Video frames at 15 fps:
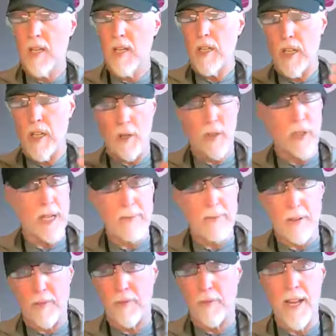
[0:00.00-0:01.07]
You have
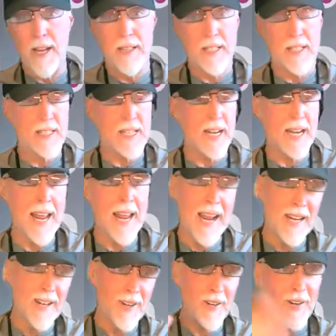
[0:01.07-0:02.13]
a friend that's saying,
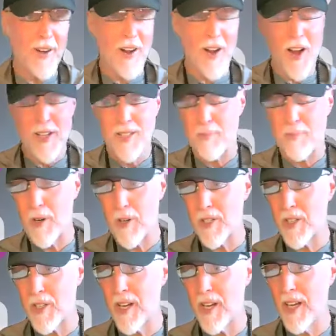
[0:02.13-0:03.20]
"Hey, you're an awesome
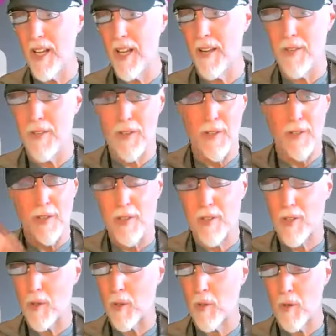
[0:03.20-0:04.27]
person. I love you. You're
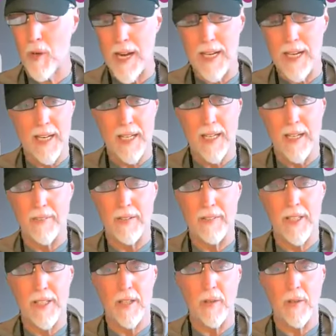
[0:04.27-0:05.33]
so great. I love
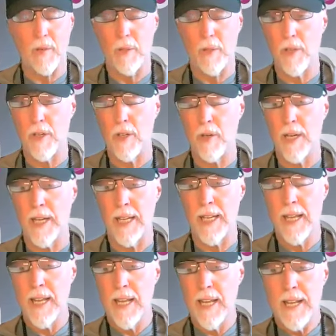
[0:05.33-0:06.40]
everything you're doing."
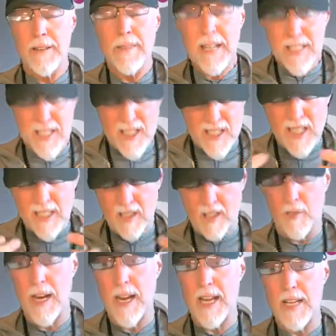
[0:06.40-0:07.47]
That's a
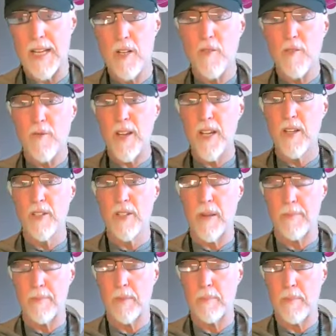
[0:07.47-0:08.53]
signal, right? And you feel
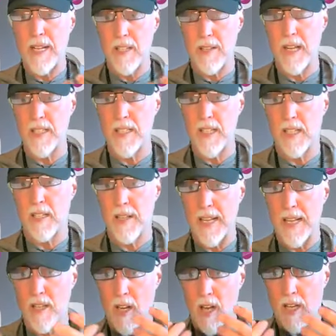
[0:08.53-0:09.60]
something based on that signal.
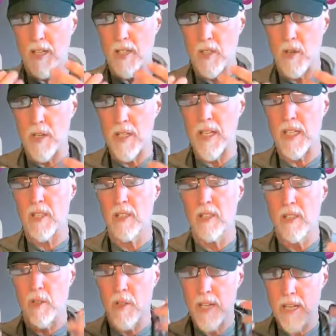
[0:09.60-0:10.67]
That's an auditory signal.
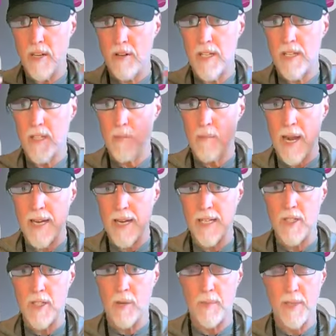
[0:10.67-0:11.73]
You hear it, your mind
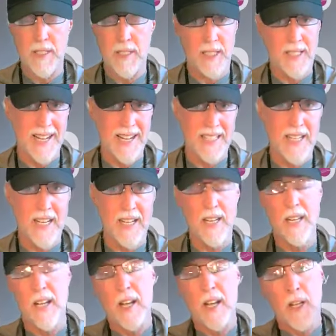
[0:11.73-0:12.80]
interprets the content,
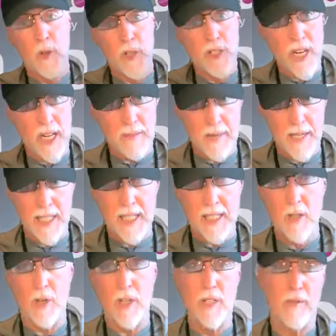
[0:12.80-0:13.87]
you assign meaning
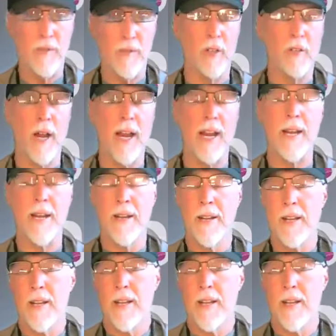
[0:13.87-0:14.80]
to it, you feel great.